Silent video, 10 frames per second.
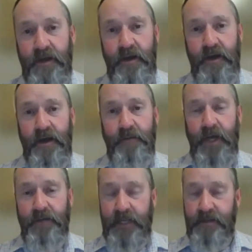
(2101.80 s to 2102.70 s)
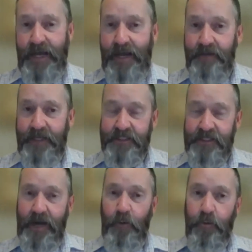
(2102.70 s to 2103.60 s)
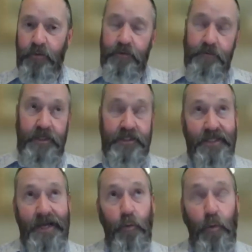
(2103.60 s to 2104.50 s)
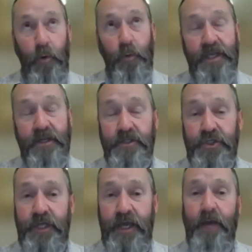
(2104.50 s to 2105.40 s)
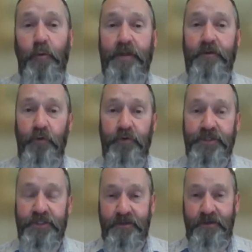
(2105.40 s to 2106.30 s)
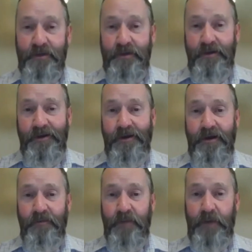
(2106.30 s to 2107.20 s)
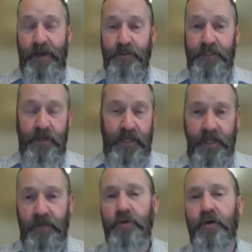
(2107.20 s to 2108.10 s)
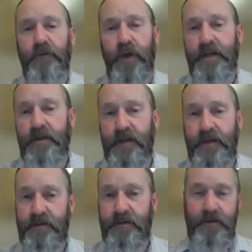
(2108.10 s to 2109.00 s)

And then it's that what we can share with others about it, and it could cover anything.